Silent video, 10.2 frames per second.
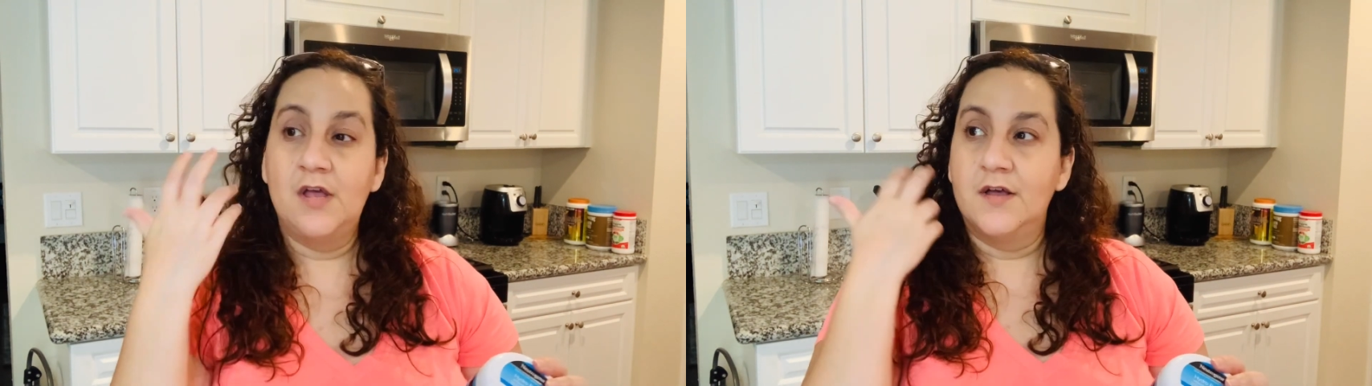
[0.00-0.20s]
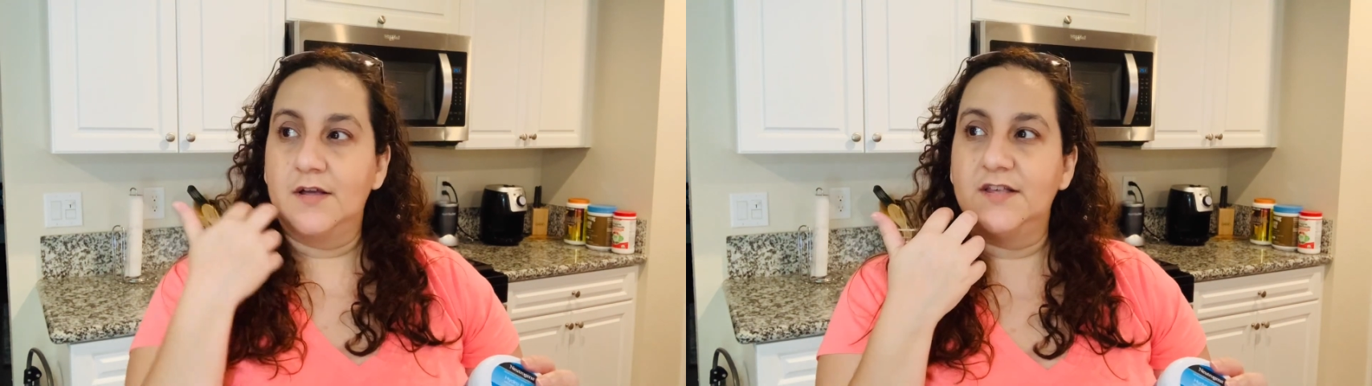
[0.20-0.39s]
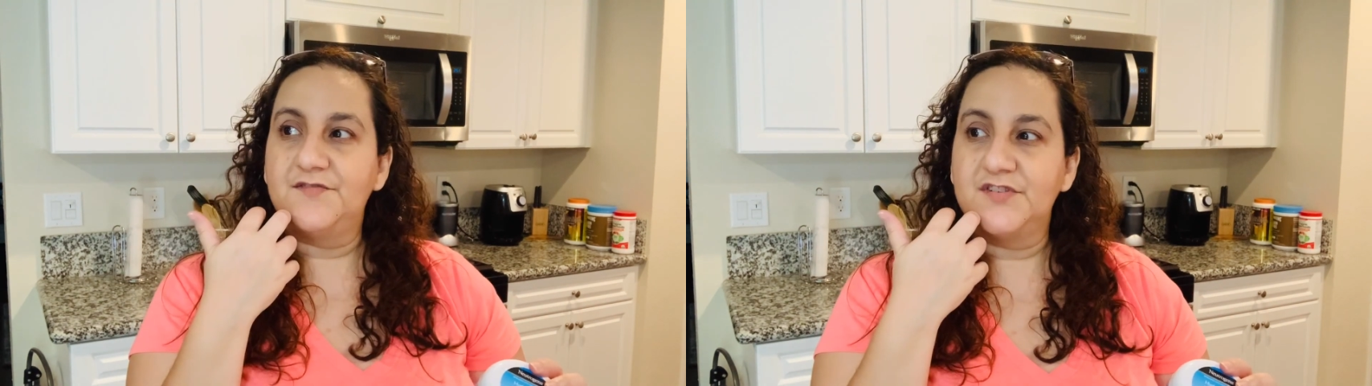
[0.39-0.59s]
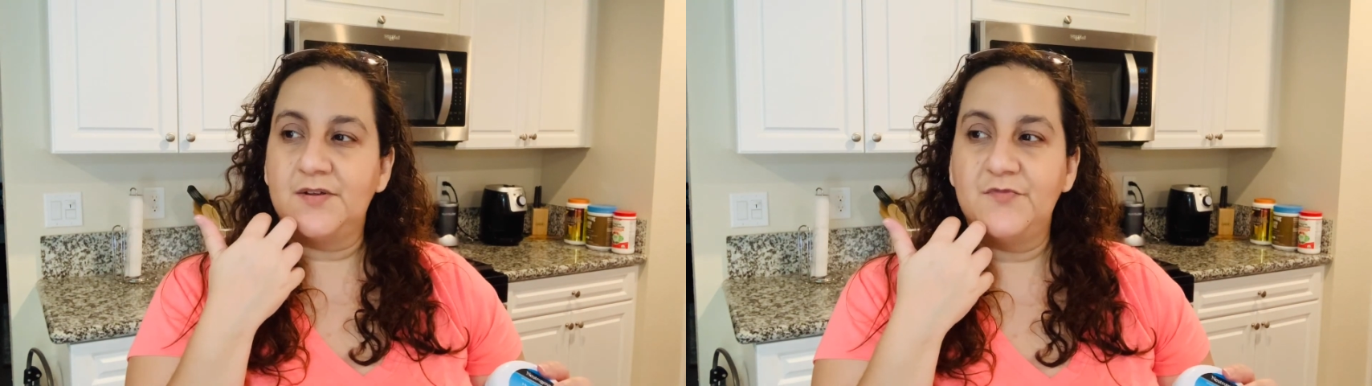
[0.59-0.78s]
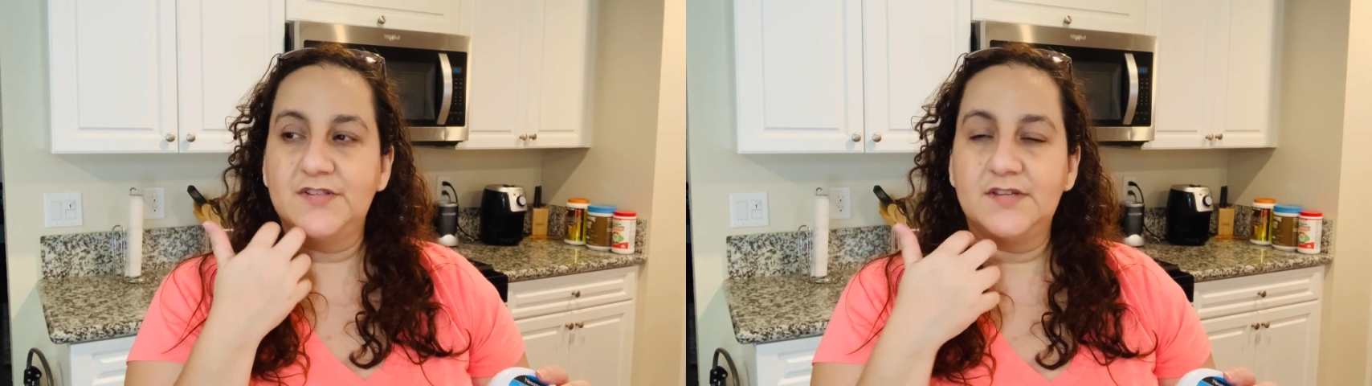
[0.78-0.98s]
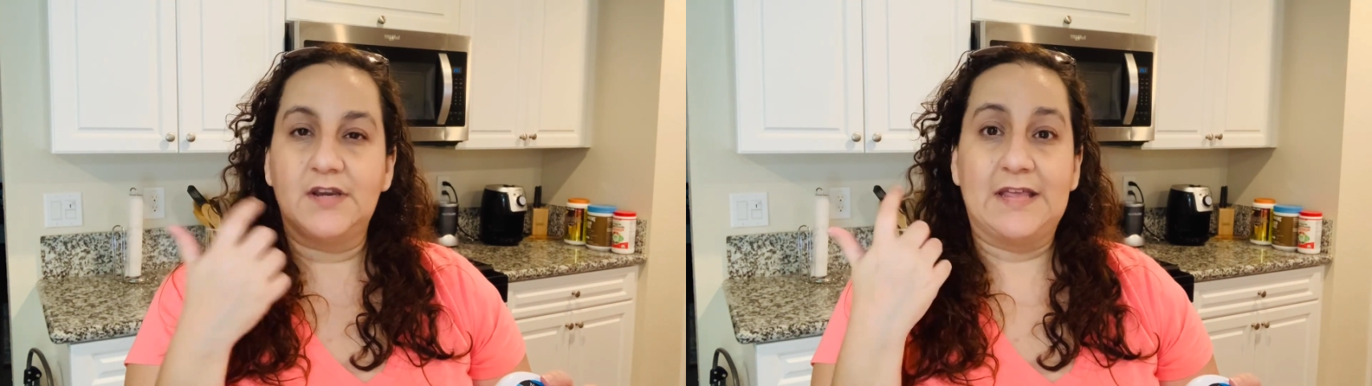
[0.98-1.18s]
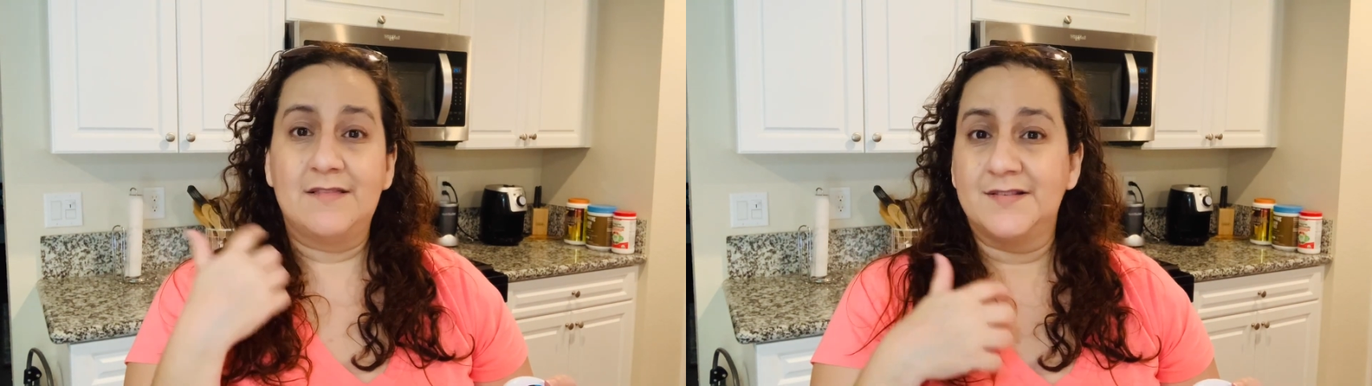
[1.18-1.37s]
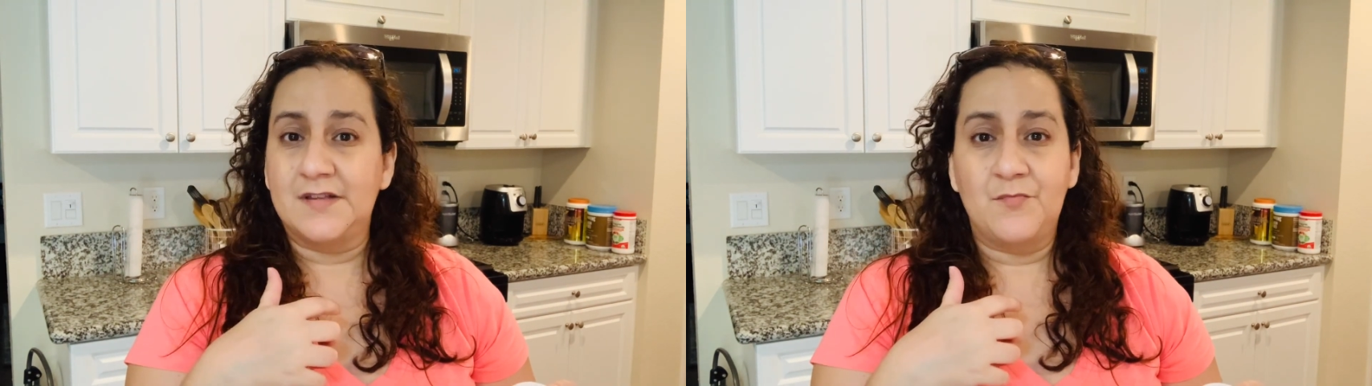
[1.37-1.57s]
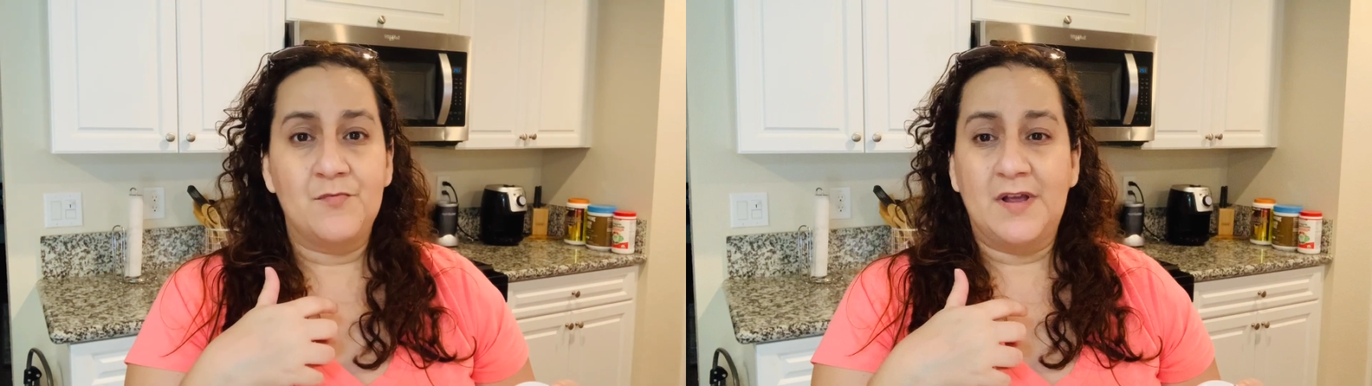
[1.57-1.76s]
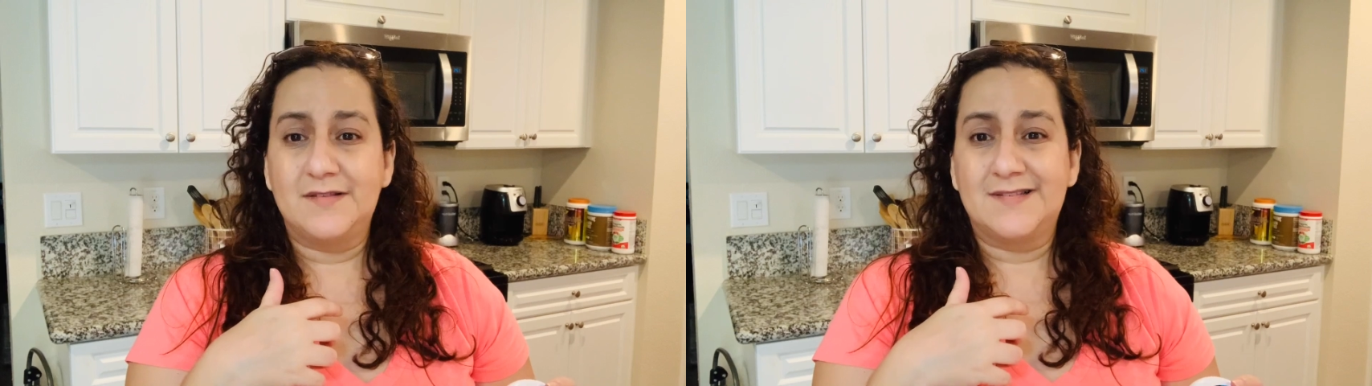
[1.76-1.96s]
because for some reason in the summer
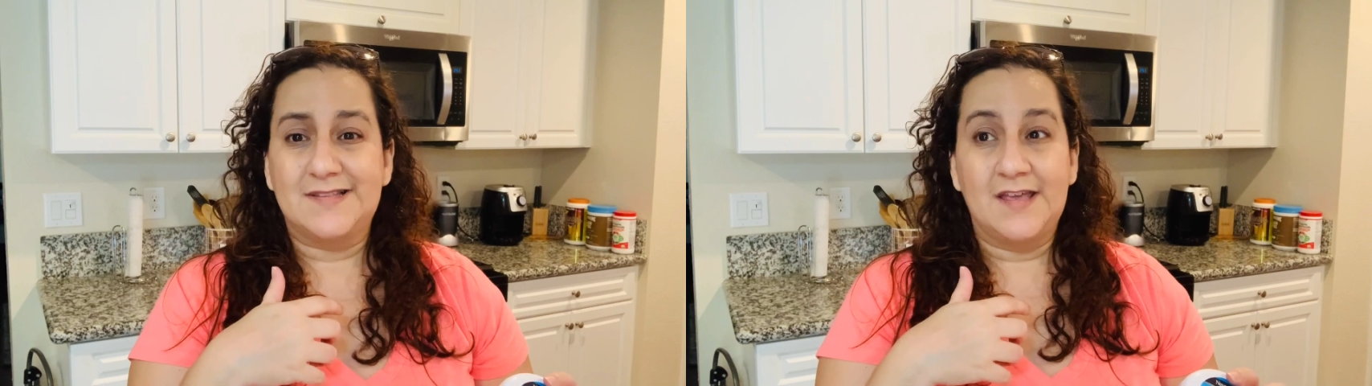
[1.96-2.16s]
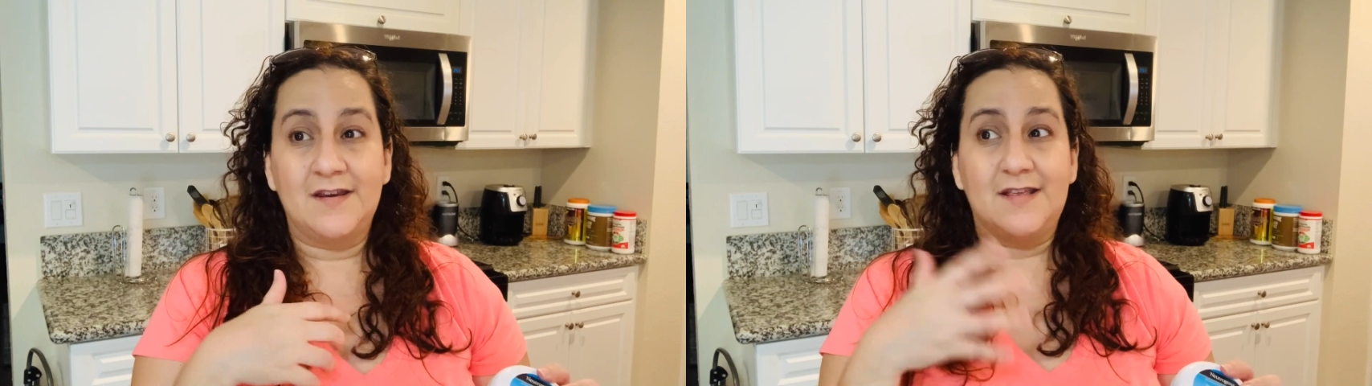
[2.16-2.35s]
my skin,